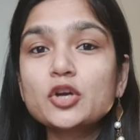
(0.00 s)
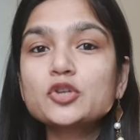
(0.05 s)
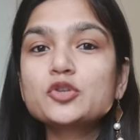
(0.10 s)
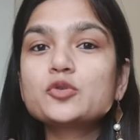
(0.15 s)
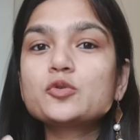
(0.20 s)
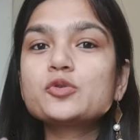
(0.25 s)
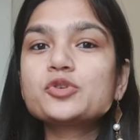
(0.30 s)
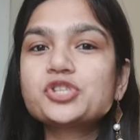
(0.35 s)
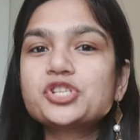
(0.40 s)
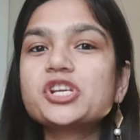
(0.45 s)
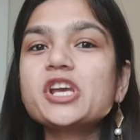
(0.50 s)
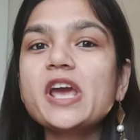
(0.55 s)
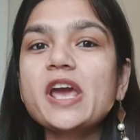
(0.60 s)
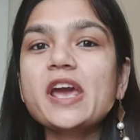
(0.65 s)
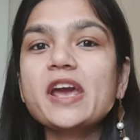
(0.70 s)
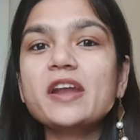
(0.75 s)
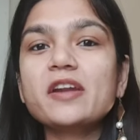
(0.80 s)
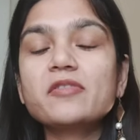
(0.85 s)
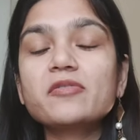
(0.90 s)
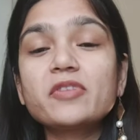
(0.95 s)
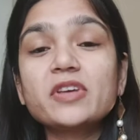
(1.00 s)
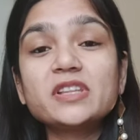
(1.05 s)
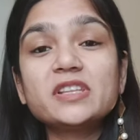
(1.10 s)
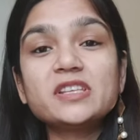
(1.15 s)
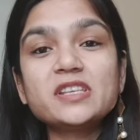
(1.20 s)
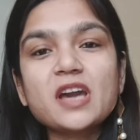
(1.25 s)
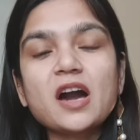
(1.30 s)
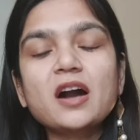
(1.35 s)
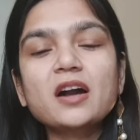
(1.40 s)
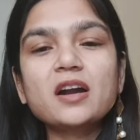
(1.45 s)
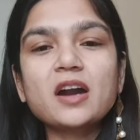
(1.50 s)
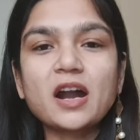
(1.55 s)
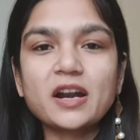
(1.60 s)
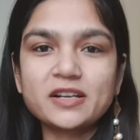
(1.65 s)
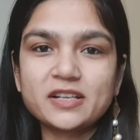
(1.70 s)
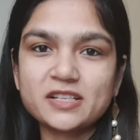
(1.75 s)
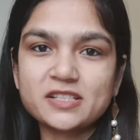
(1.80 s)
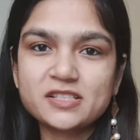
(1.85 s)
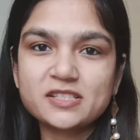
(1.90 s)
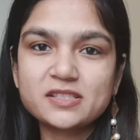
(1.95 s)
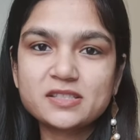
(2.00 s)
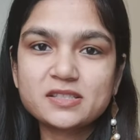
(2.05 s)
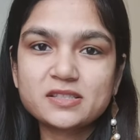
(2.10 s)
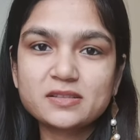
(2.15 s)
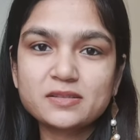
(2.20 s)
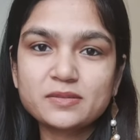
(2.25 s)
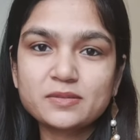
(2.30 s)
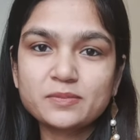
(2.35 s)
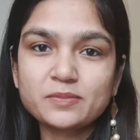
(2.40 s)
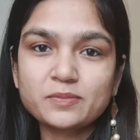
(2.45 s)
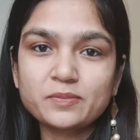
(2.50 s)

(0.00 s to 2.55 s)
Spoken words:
to share with young artists,